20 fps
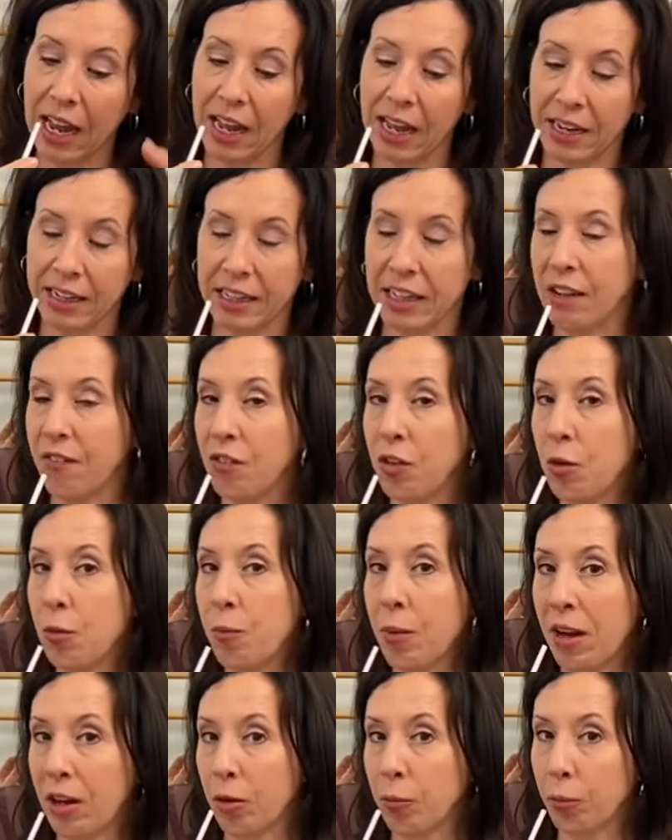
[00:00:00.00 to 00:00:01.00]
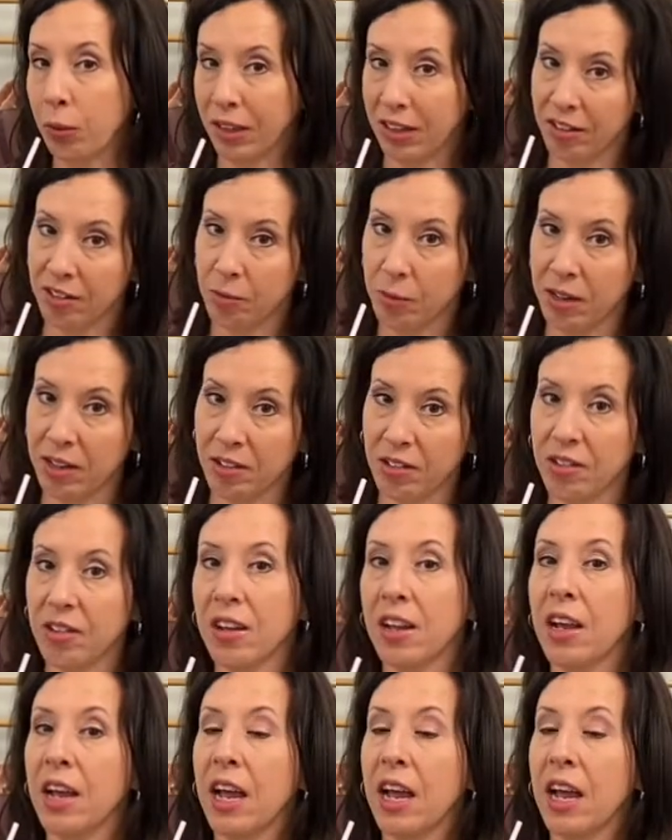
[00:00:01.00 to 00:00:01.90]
and give you better placement